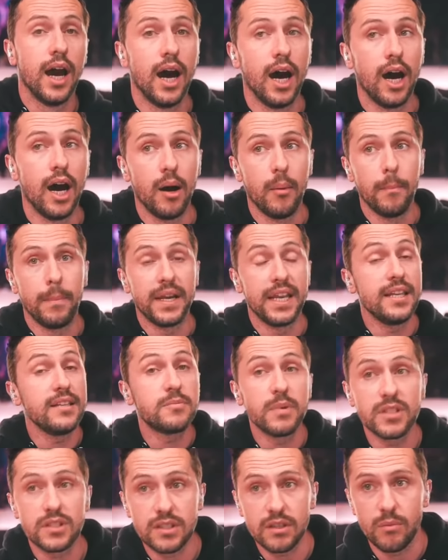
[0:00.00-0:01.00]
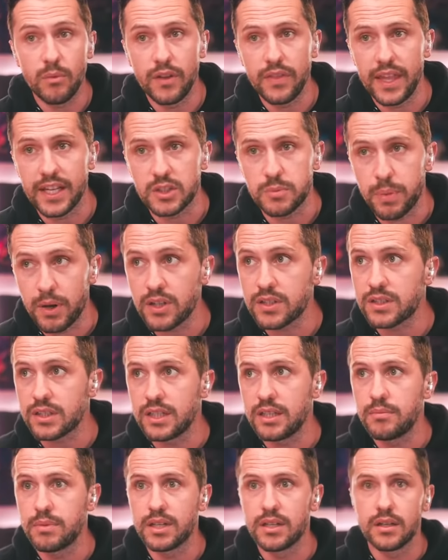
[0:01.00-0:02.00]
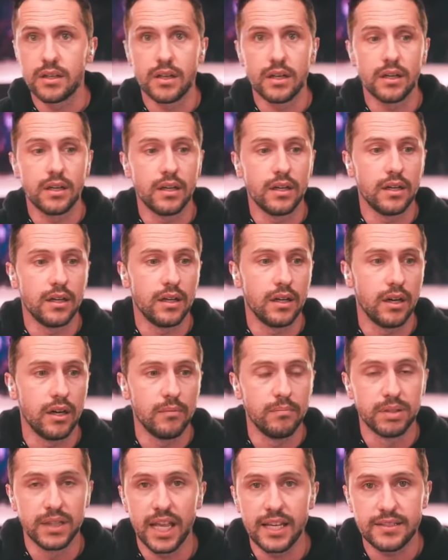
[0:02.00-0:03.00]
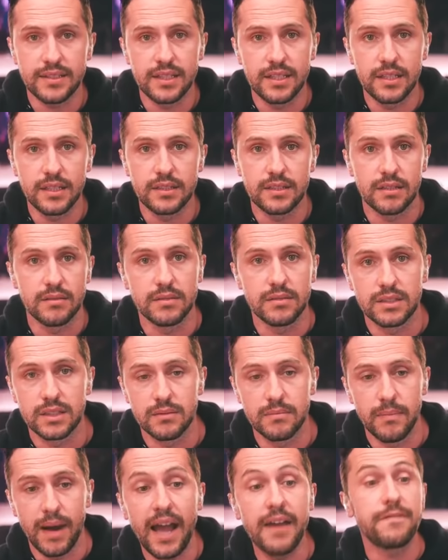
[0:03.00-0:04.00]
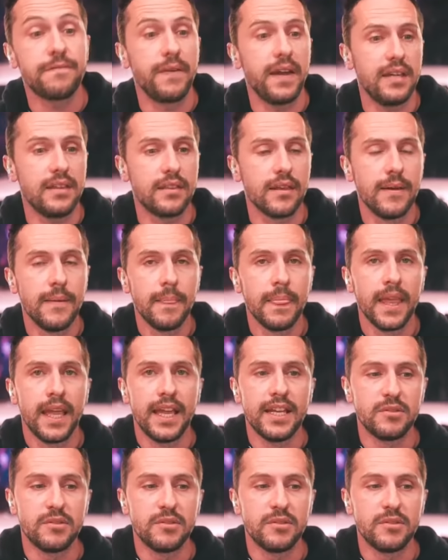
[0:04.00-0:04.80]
Um, but he's been someone that's personally been a, a, a blessing to, to my faith.